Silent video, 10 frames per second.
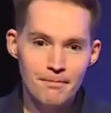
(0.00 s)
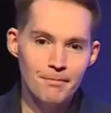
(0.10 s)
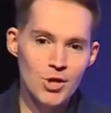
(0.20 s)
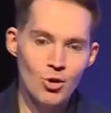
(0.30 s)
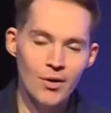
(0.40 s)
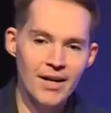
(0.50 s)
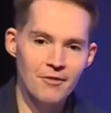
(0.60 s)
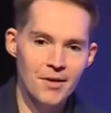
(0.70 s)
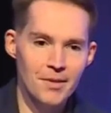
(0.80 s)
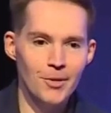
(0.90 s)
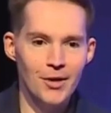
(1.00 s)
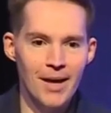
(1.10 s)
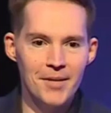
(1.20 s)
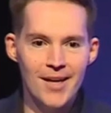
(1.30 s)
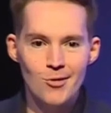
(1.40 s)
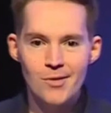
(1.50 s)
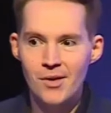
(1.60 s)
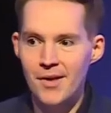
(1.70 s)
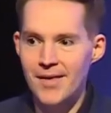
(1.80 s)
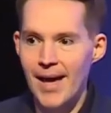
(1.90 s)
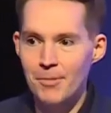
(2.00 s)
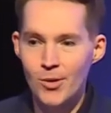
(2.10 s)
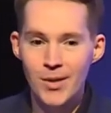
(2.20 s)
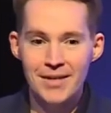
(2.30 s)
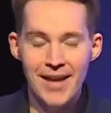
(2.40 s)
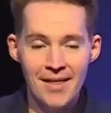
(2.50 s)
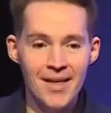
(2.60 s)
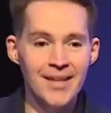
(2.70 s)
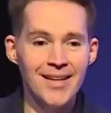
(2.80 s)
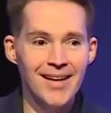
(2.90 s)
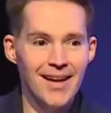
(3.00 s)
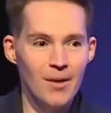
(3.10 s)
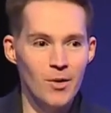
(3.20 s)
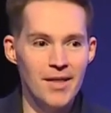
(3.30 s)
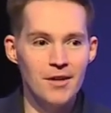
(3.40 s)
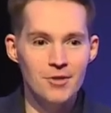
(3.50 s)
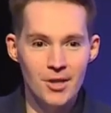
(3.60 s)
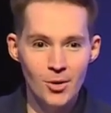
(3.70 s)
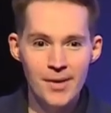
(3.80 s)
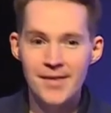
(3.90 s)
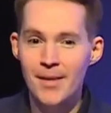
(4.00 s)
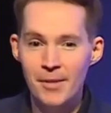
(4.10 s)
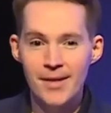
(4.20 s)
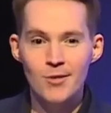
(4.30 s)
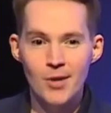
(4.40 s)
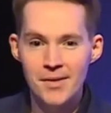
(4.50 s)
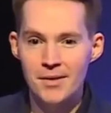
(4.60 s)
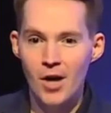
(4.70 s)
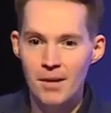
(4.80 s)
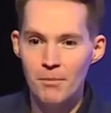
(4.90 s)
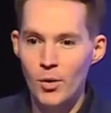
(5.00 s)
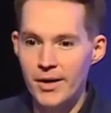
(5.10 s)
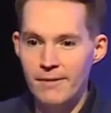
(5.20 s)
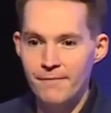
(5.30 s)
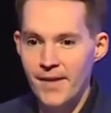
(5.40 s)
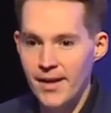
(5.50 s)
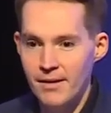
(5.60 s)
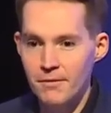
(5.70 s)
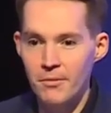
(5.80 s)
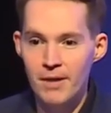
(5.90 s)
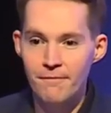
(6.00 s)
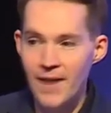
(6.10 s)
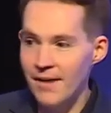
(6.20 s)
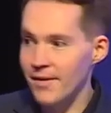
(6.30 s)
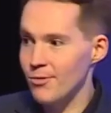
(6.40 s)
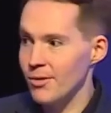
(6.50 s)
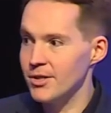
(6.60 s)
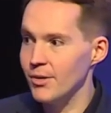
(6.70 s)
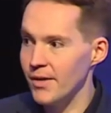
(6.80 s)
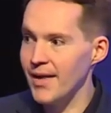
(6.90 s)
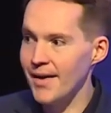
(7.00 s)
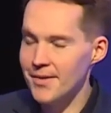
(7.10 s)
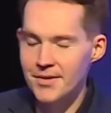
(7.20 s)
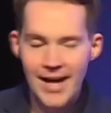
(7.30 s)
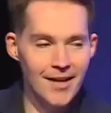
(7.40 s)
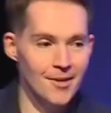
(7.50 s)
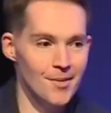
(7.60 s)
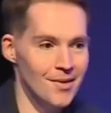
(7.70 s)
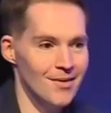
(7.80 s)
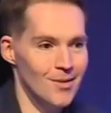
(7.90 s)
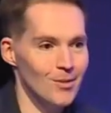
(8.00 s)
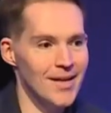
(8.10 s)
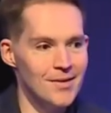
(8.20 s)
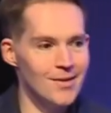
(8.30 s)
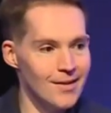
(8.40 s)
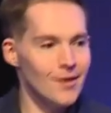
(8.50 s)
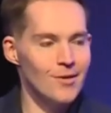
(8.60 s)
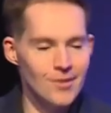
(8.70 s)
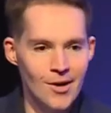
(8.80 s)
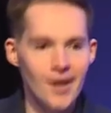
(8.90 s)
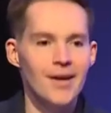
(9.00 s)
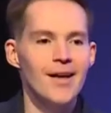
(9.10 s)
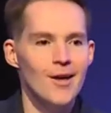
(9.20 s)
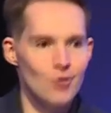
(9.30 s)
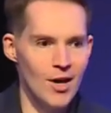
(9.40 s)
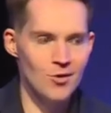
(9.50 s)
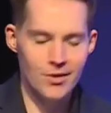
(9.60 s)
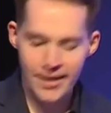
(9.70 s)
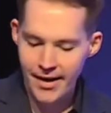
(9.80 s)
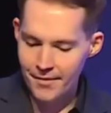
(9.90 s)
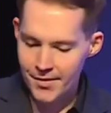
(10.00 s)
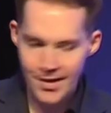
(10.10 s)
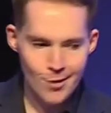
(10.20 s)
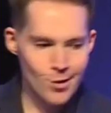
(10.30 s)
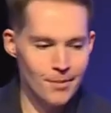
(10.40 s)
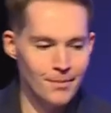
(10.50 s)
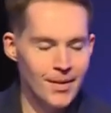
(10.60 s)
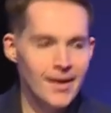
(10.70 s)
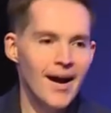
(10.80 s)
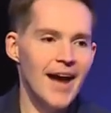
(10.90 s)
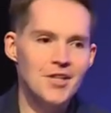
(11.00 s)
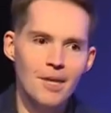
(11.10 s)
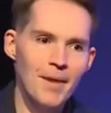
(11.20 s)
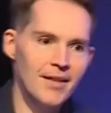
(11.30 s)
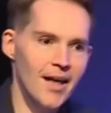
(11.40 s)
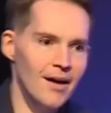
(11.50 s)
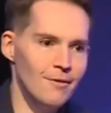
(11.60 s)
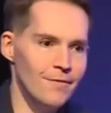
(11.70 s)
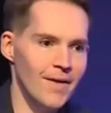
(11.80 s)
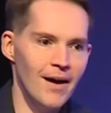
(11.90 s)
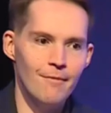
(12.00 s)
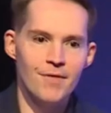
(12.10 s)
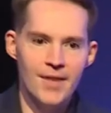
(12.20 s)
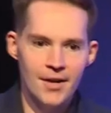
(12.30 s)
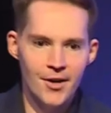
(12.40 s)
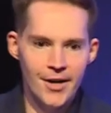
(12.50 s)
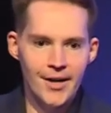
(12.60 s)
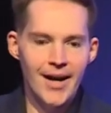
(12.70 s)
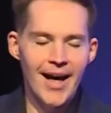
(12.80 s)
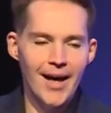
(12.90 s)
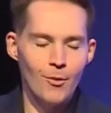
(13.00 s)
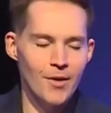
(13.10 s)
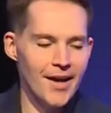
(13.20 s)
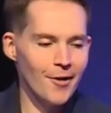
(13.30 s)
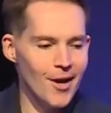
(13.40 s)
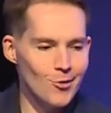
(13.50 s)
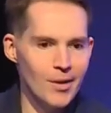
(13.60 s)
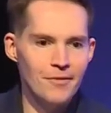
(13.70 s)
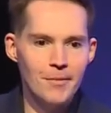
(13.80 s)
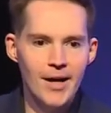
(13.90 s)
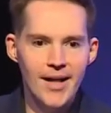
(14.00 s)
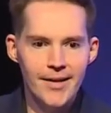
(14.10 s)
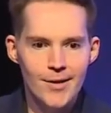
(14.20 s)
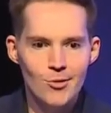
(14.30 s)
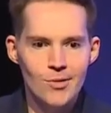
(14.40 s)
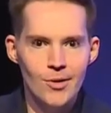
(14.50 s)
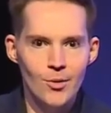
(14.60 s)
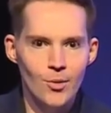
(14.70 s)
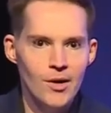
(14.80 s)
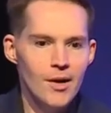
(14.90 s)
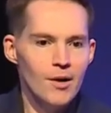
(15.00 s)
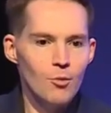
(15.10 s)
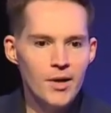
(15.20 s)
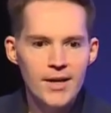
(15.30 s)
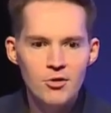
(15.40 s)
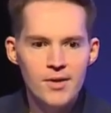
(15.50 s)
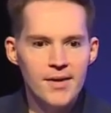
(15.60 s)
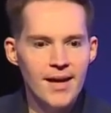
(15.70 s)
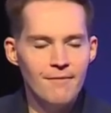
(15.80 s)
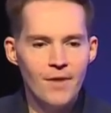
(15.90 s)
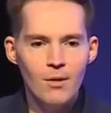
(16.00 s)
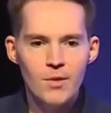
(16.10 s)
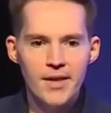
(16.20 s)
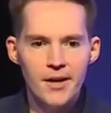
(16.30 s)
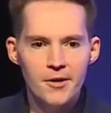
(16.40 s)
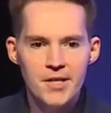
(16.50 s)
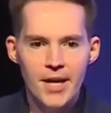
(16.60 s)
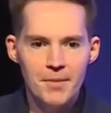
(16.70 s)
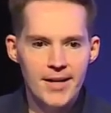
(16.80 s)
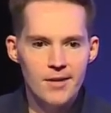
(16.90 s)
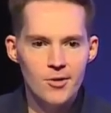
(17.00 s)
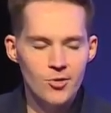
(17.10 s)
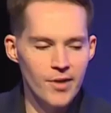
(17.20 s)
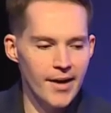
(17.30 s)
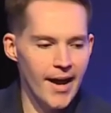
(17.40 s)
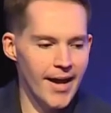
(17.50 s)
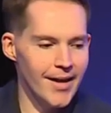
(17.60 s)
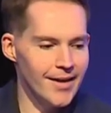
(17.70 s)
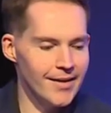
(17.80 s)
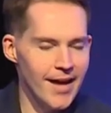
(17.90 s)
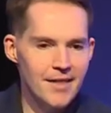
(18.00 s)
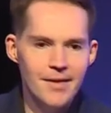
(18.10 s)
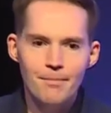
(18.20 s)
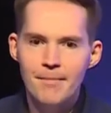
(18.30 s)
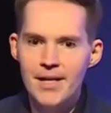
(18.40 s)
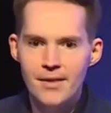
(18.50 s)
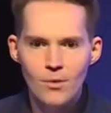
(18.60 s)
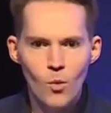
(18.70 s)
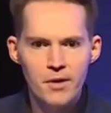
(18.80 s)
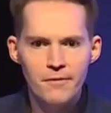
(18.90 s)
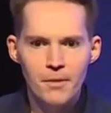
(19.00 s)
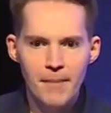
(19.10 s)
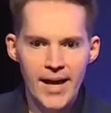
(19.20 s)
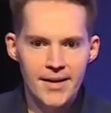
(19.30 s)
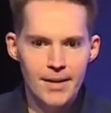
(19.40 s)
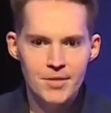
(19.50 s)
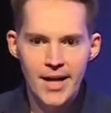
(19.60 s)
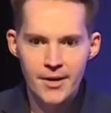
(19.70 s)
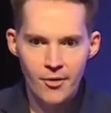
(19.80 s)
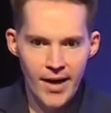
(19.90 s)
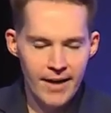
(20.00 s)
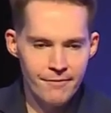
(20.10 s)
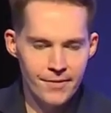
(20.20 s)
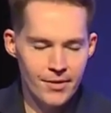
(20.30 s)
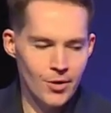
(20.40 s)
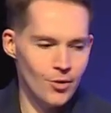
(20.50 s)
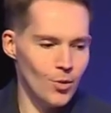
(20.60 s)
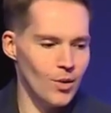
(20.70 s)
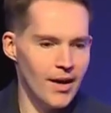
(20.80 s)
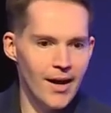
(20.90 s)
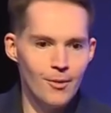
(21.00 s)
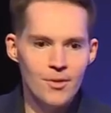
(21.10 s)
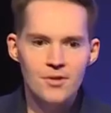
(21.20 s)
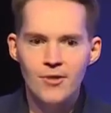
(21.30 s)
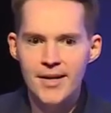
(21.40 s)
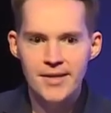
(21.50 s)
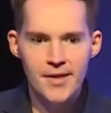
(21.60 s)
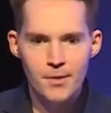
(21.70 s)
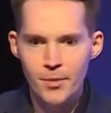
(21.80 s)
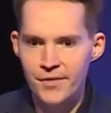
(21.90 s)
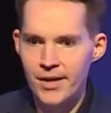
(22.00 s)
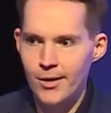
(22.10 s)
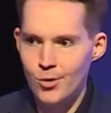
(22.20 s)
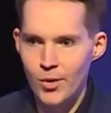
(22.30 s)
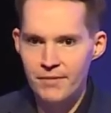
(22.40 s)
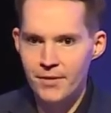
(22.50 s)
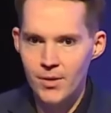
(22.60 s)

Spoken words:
majority of reasonable accommodations cost absolutely nothing. And when they do, it's typically just an onboarding fee of around $500 to $1,000. So let's start changing the conversation. I took my love of theater when I graduated from college to really just get involved with the entertainment industry. I got to meet a wonderful man named Todd Graff, who was directing this movie called Joyful